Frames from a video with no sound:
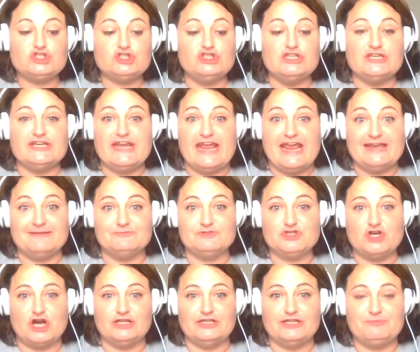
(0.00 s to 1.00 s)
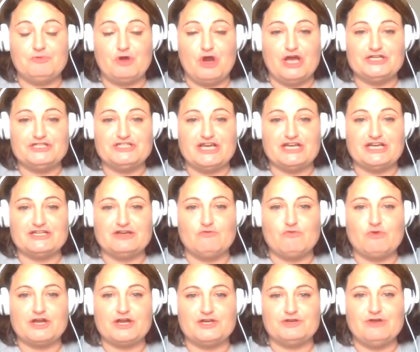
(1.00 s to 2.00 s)
the name Charley Project and
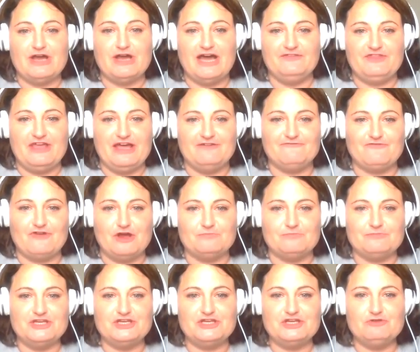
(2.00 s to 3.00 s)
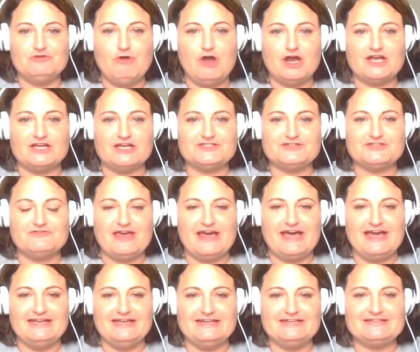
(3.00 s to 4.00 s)
where you got that from. Can you walk us through
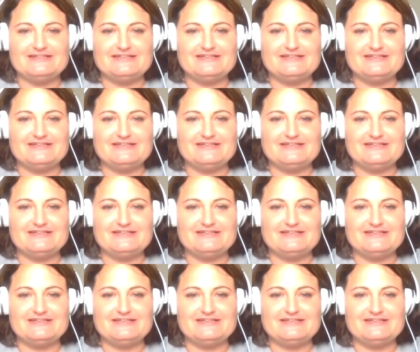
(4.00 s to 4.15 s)
that?